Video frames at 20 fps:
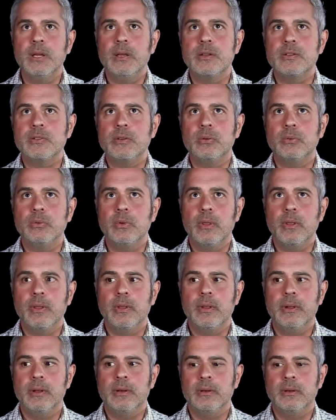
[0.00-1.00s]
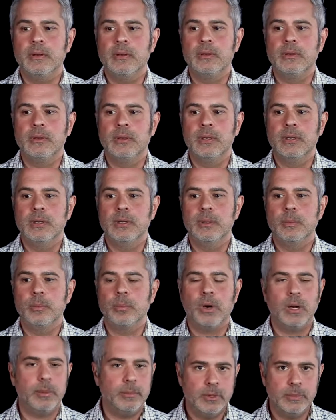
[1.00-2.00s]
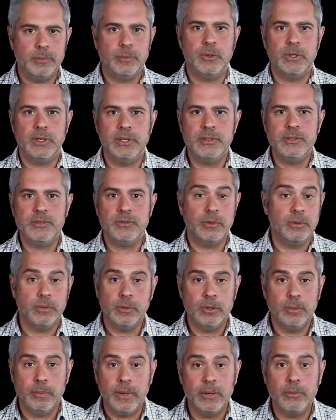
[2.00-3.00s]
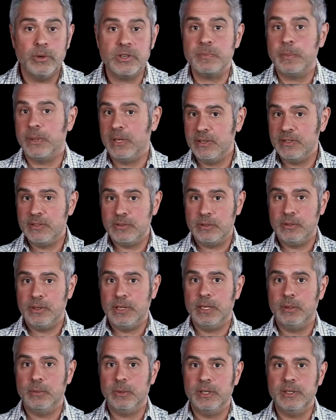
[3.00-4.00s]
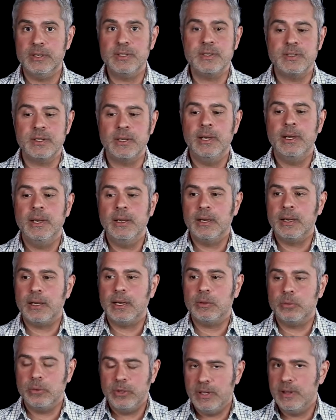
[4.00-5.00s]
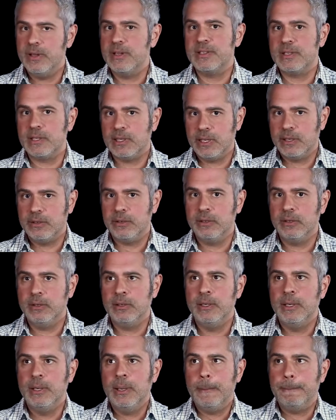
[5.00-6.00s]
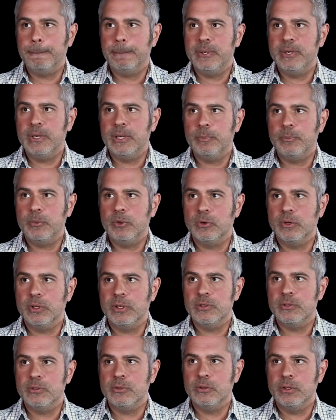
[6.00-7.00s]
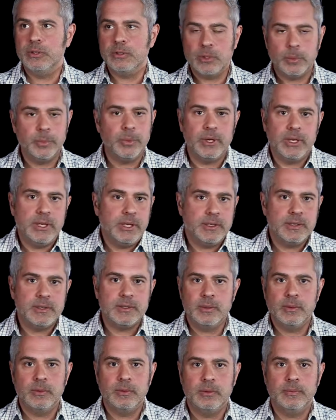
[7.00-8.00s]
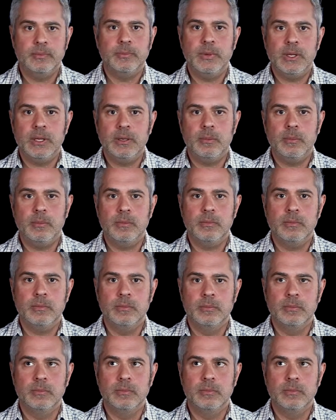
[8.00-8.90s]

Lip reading: So the problem was, or my response to that was, I'll read this letter, but I'm going to interpret it in